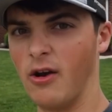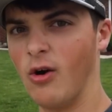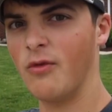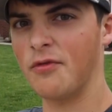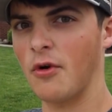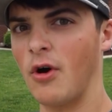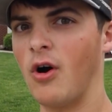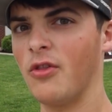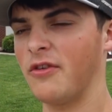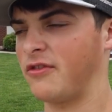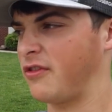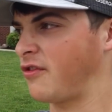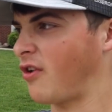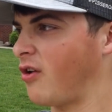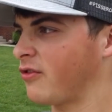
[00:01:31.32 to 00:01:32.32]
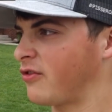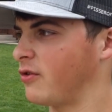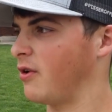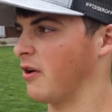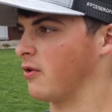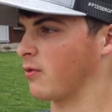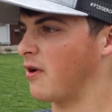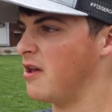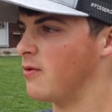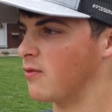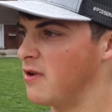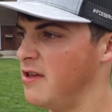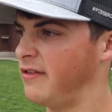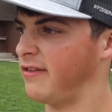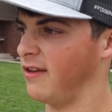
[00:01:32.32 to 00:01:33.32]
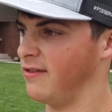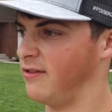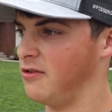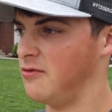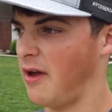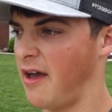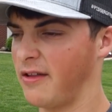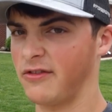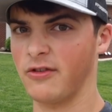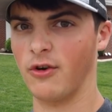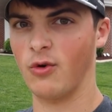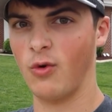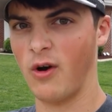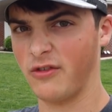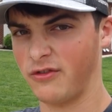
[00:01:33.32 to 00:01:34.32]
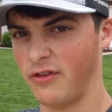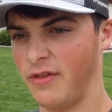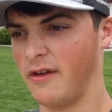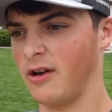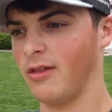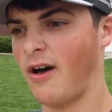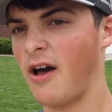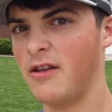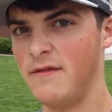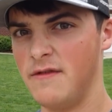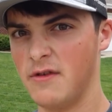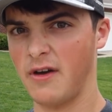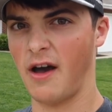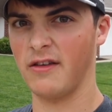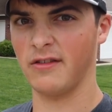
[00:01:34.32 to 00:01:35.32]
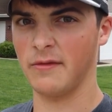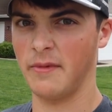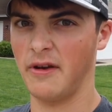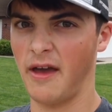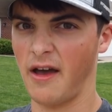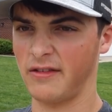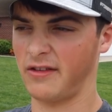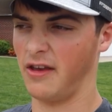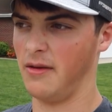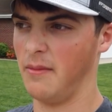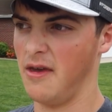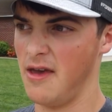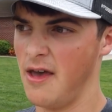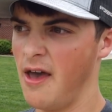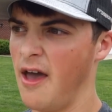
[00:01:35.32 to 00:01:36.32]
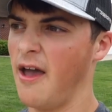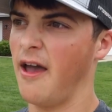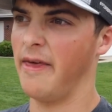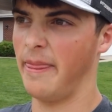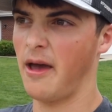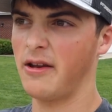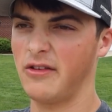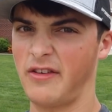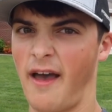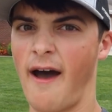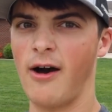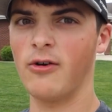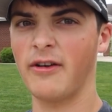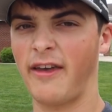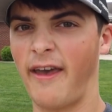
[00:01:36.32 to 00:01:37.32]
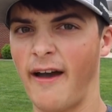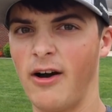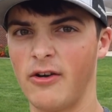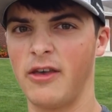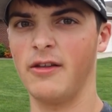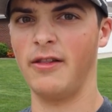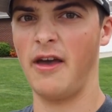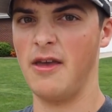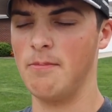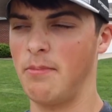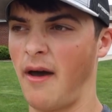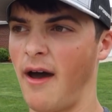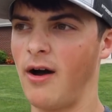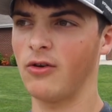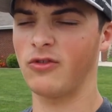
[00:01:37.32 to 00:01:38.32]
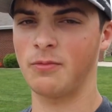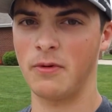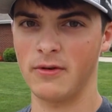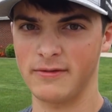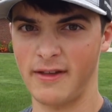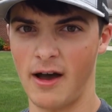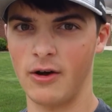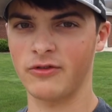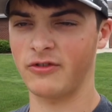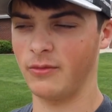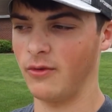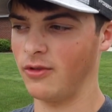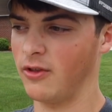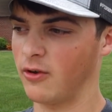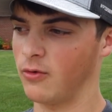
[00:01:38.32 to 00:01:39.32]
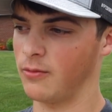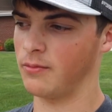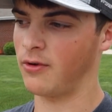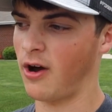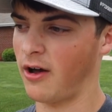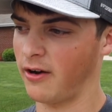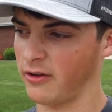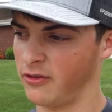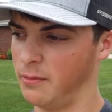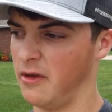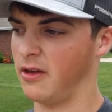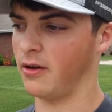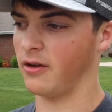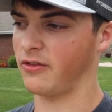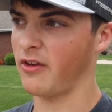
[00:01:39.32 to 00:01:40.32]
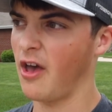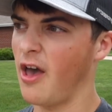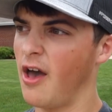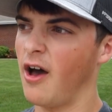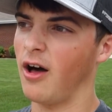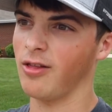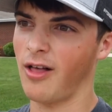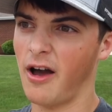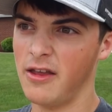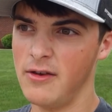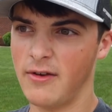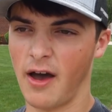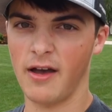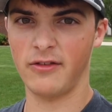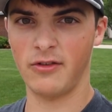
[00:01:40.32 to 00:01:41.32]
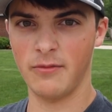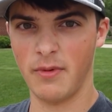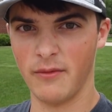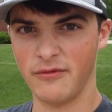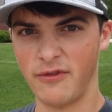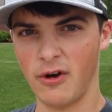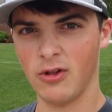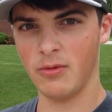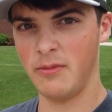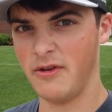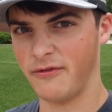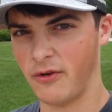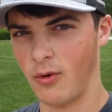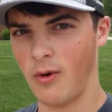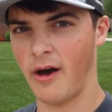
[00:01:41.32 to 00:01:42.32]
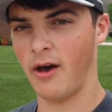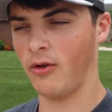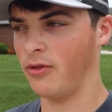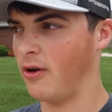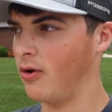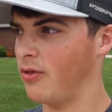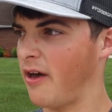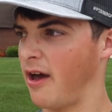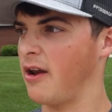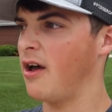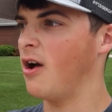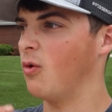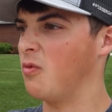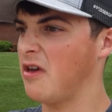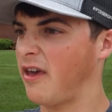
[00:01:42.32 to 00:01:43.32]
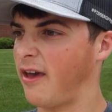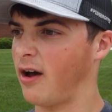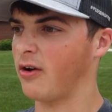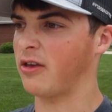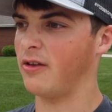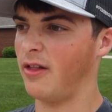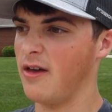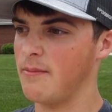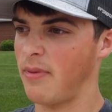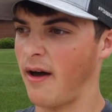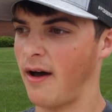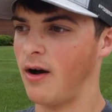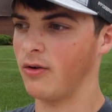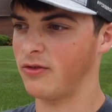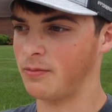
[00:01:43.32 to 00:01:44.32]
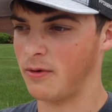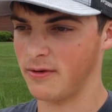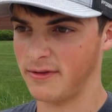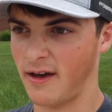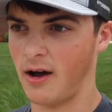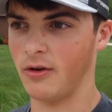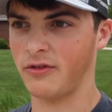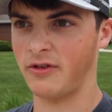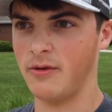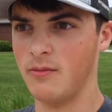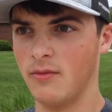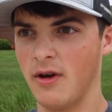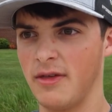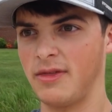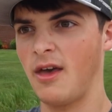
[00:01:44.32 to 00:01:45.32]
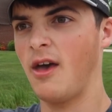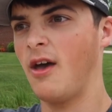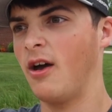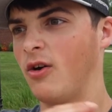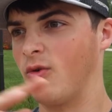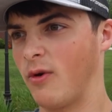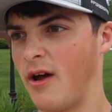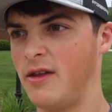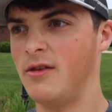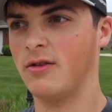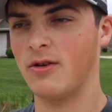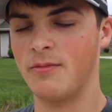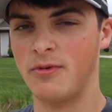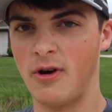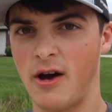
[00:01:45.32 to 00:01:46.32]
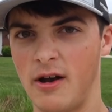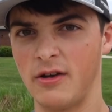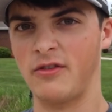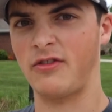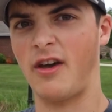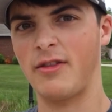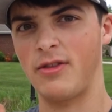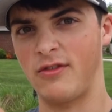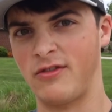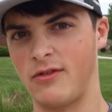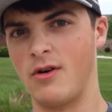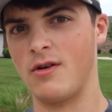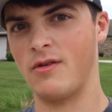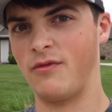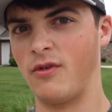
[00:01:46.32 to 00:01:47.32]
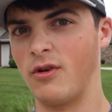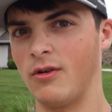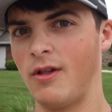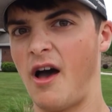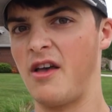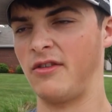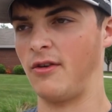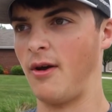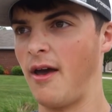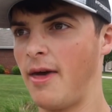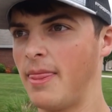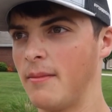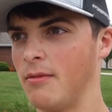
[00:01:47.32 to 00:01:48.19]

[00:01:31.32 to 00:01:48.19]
overall, this is also a great reason to answer a question that a lot of you guys have been asking me, and that is how to calculate pounds per thousand with liquid products, because a lot of you guys who've been following me for a while know that we calculate pounds per thousand with granular products like the starter fertilizer and the